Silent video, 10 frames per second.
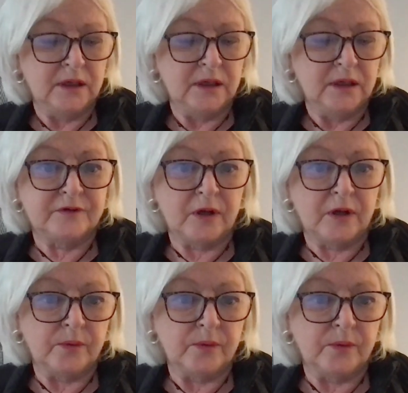
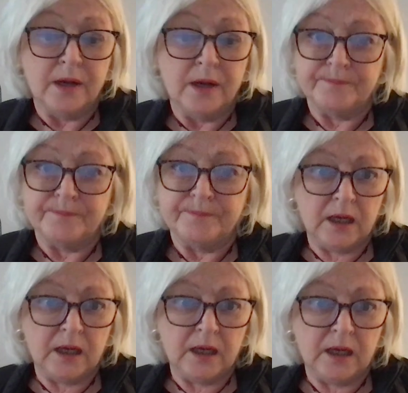So
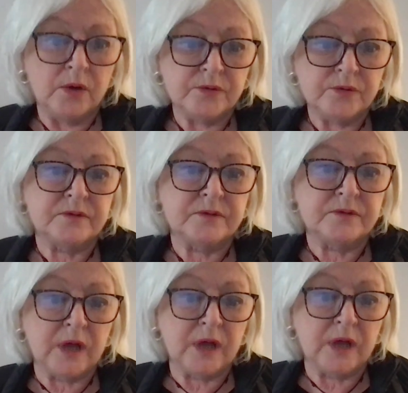most
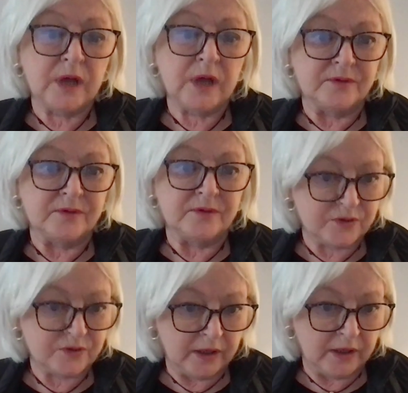times in just
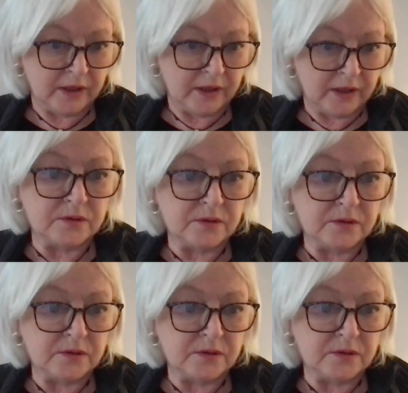starting out,